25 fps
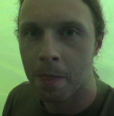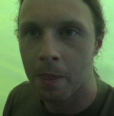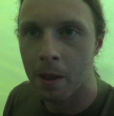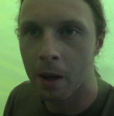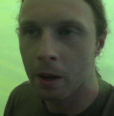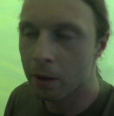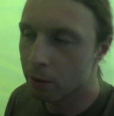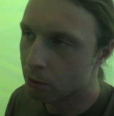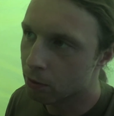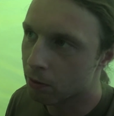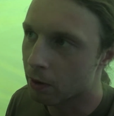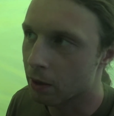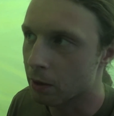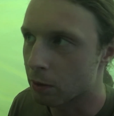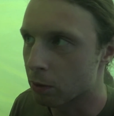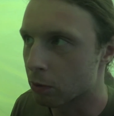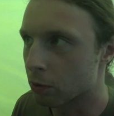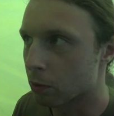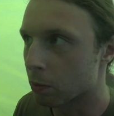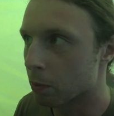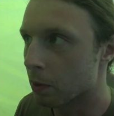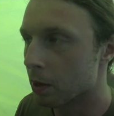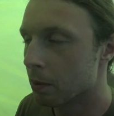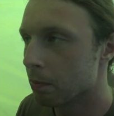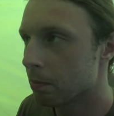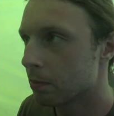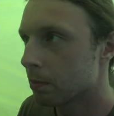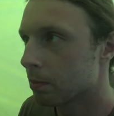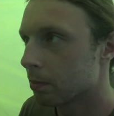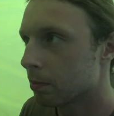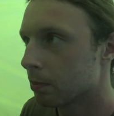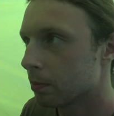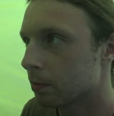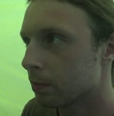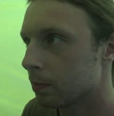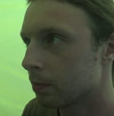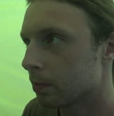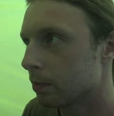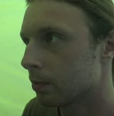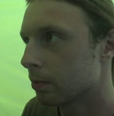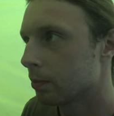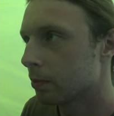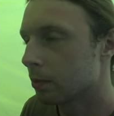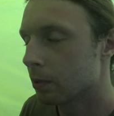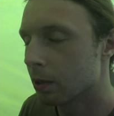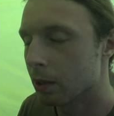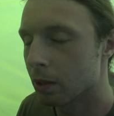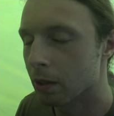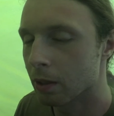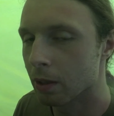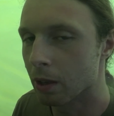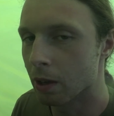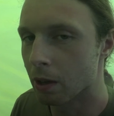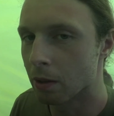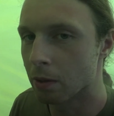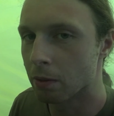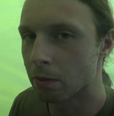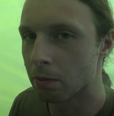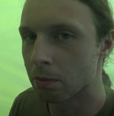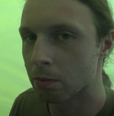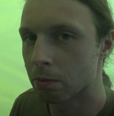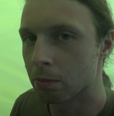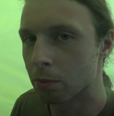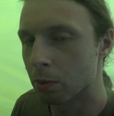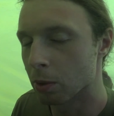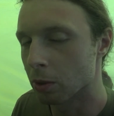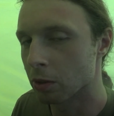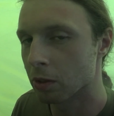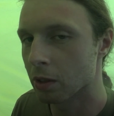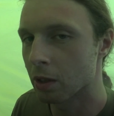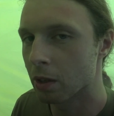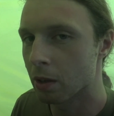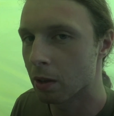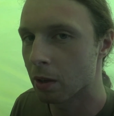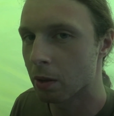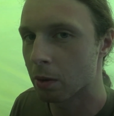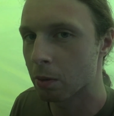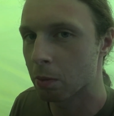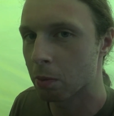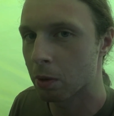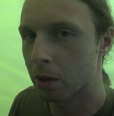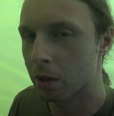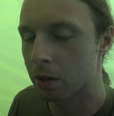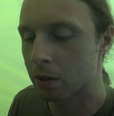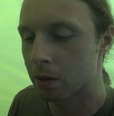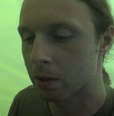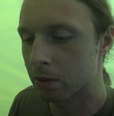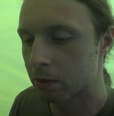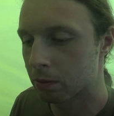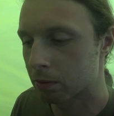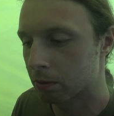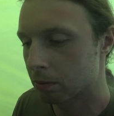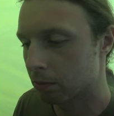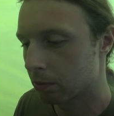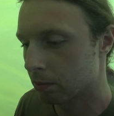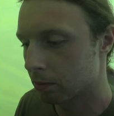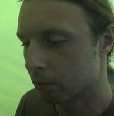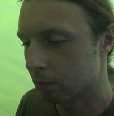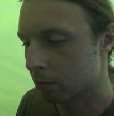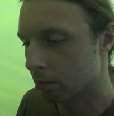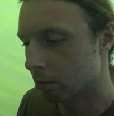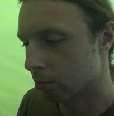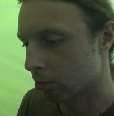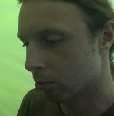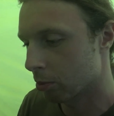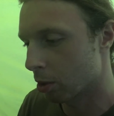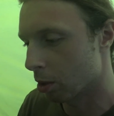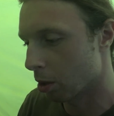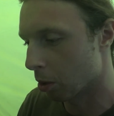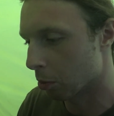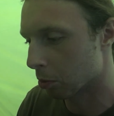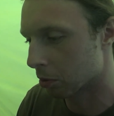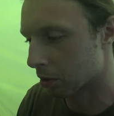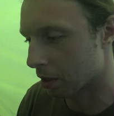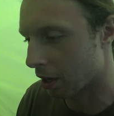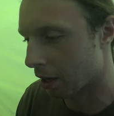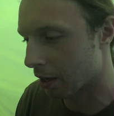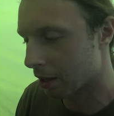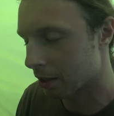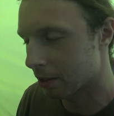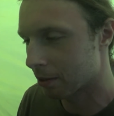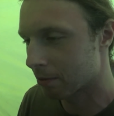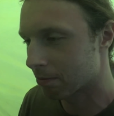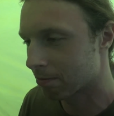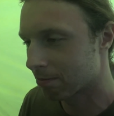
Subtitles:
I tried to swim in receding water, low tide.